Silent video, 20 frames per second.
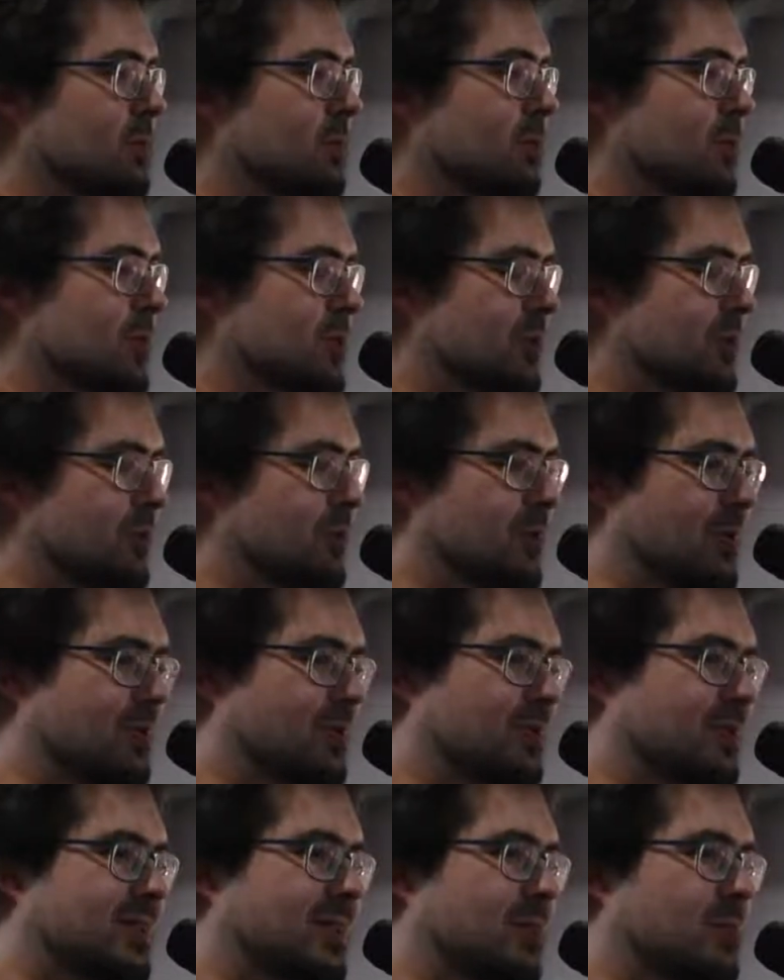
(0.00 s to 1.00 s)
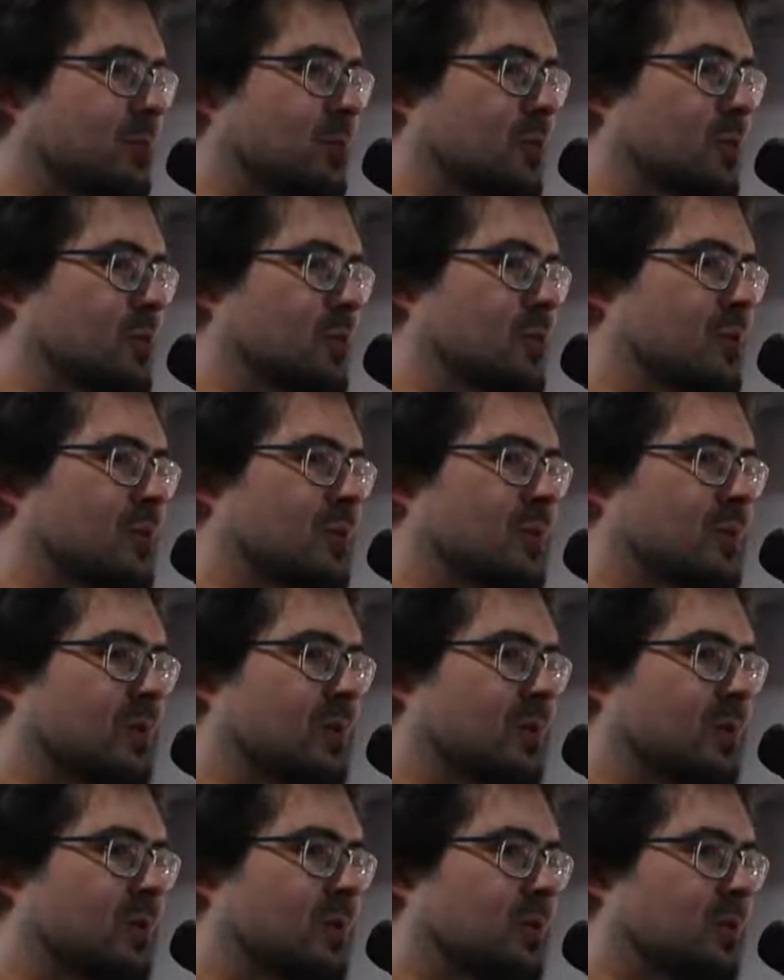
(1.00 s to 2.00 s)
We'll sit around the table,
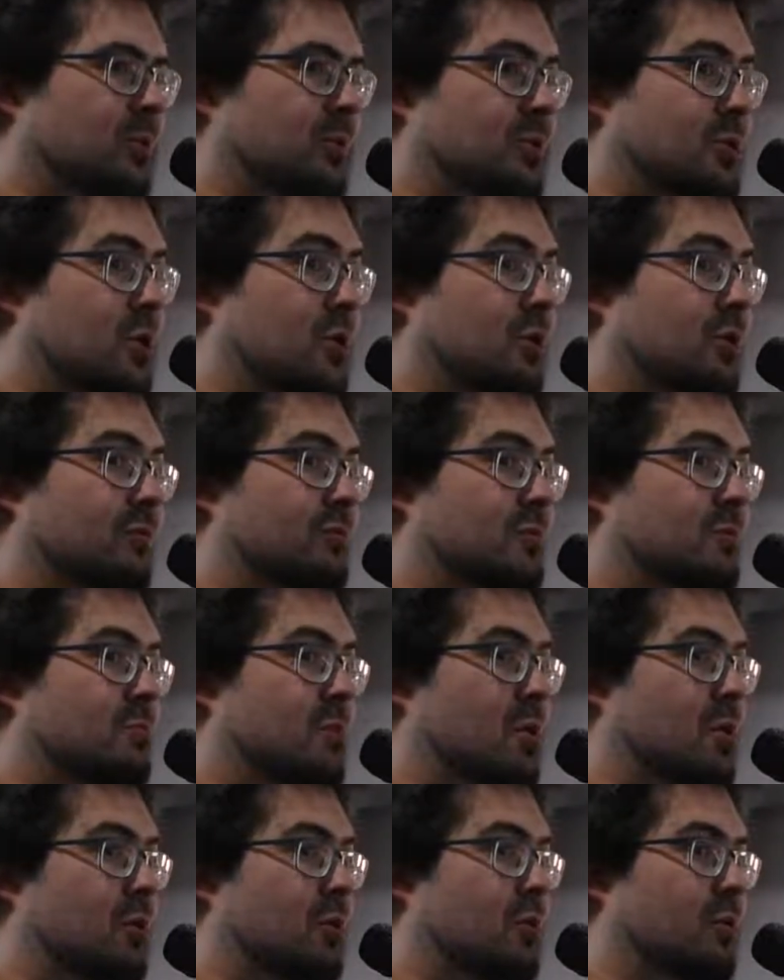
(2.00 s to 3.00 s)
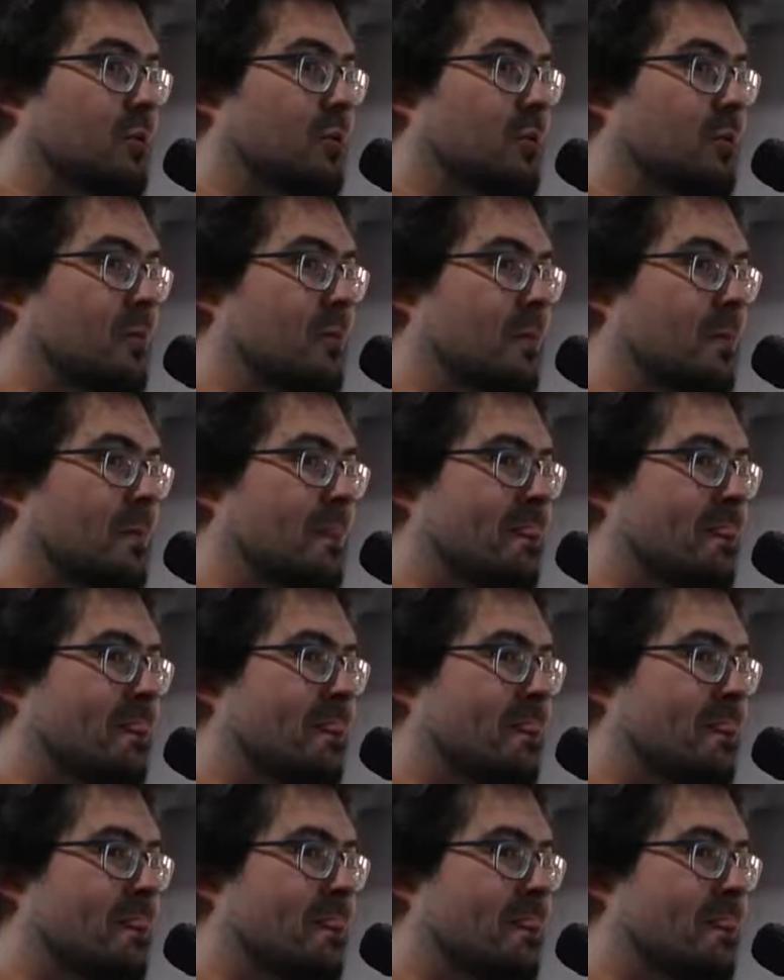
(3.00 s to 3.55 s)
we'll talk of tomorrow,